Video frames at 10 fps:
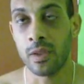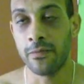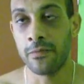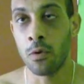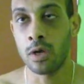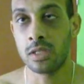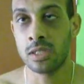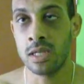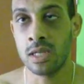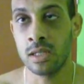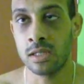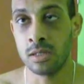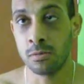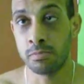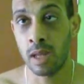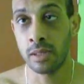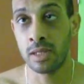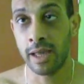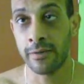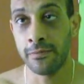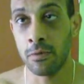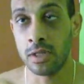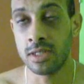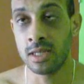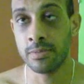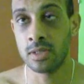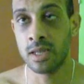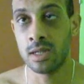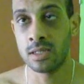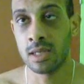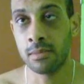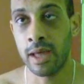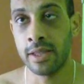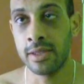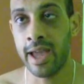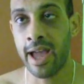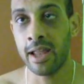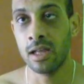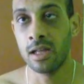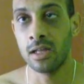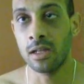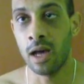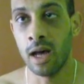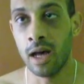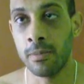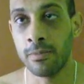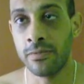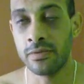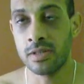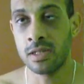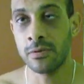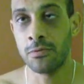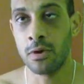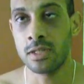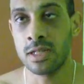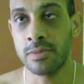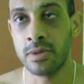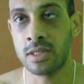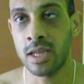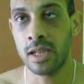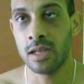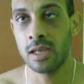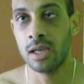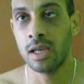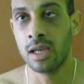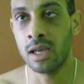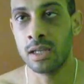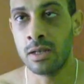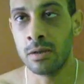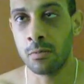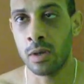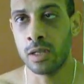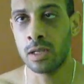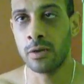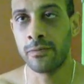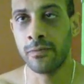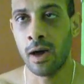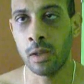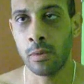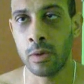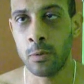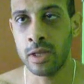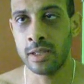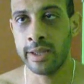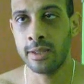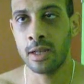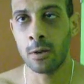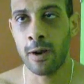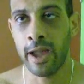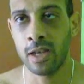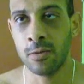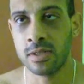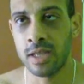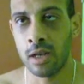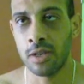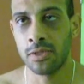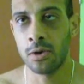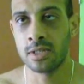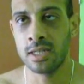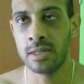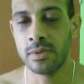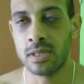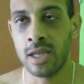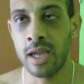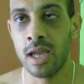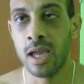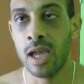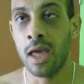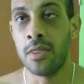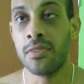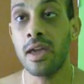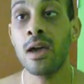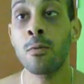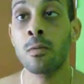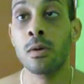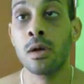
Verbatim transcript: 14 to probably to like 14% or something like that, 15 to 14%. And then the following week they did it right, and it was down to 13%. And then